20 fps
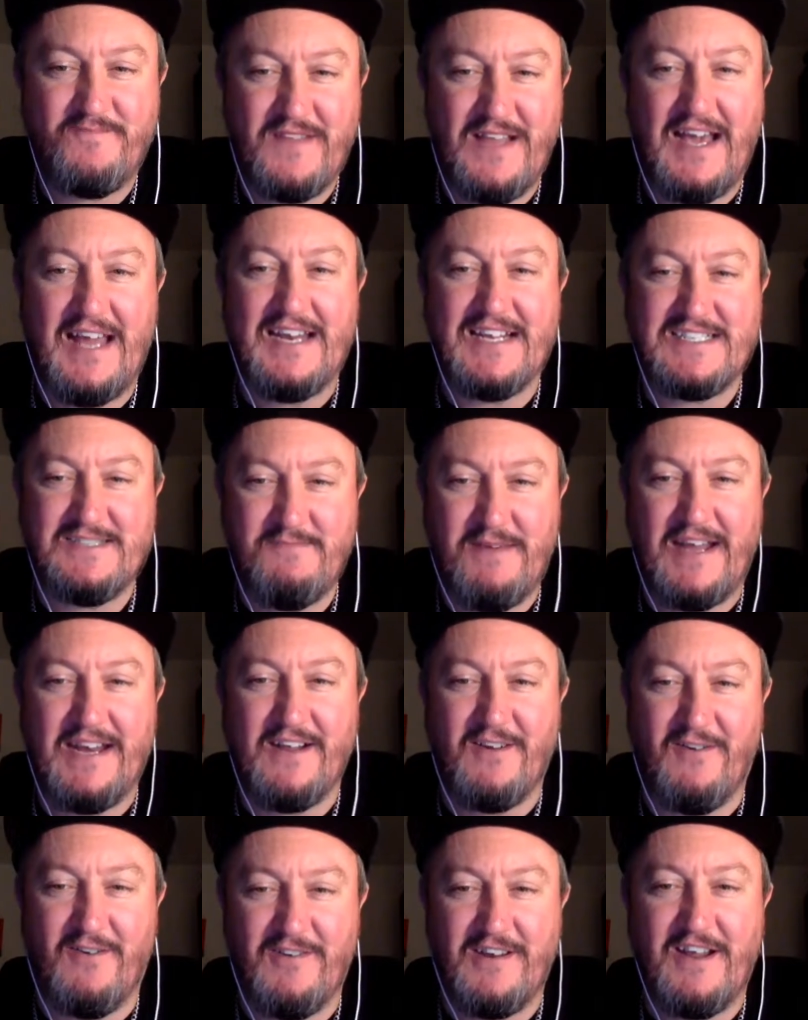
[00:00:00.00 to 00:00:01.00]
Alex
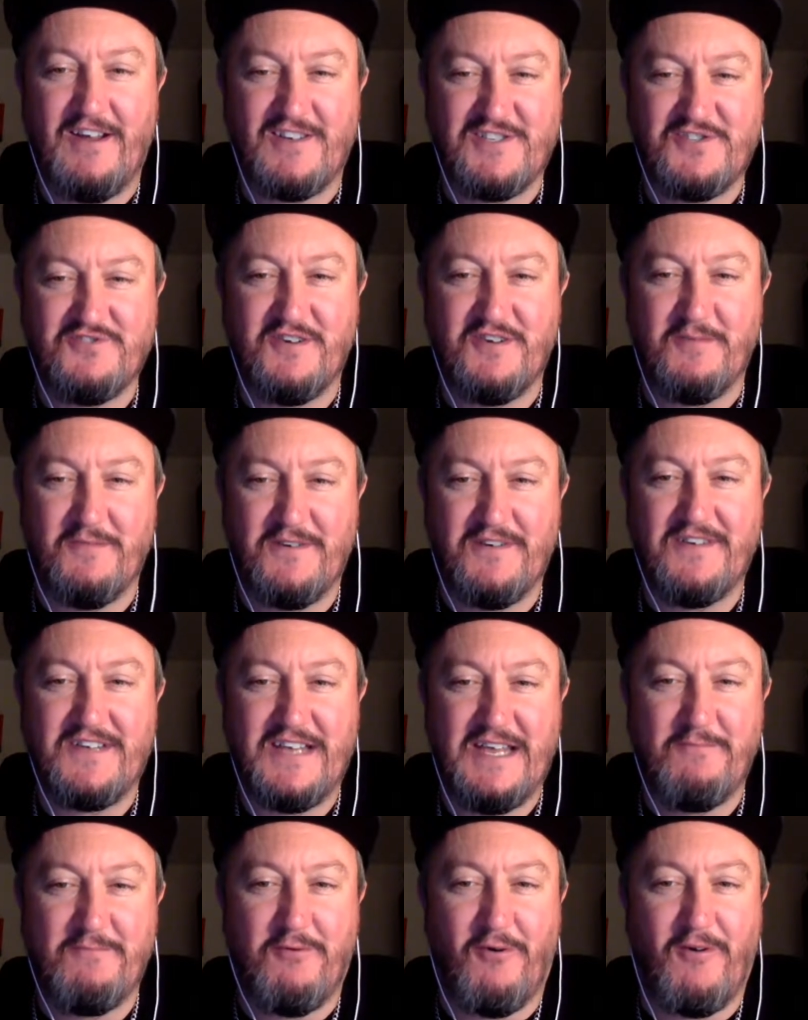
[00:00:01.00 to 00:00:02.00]
Manninger, the Austrian
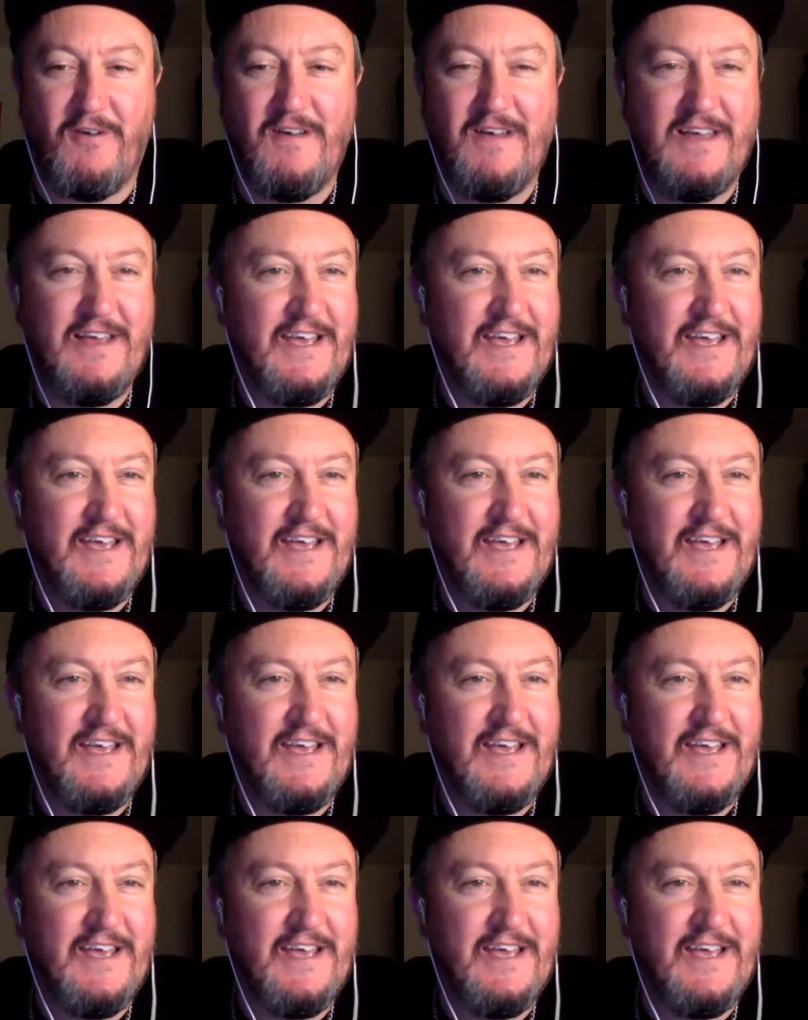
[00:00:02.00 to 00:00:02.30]
keeper.